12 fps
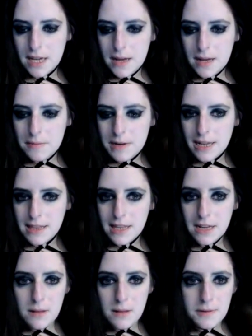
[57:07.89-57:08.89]
But I think I'll
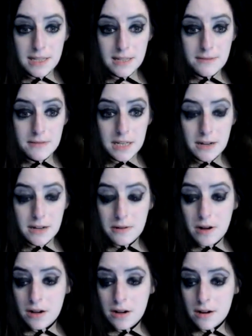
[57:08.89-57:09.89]
put this video
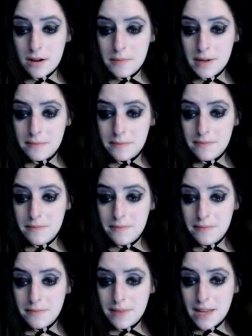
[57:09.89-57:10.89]
or
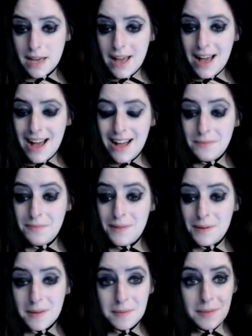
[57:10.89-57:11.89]
I'll put
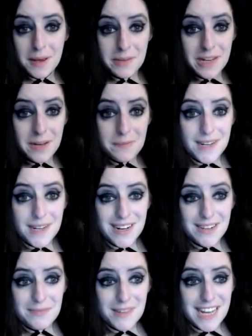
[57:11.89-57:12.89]
my baby up here
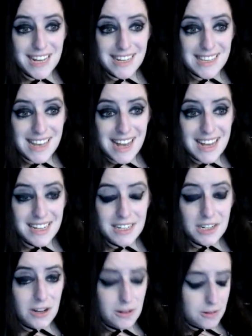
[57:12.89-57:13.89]
because I
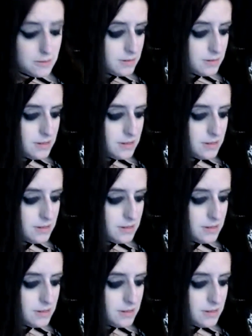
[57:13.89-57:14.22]
know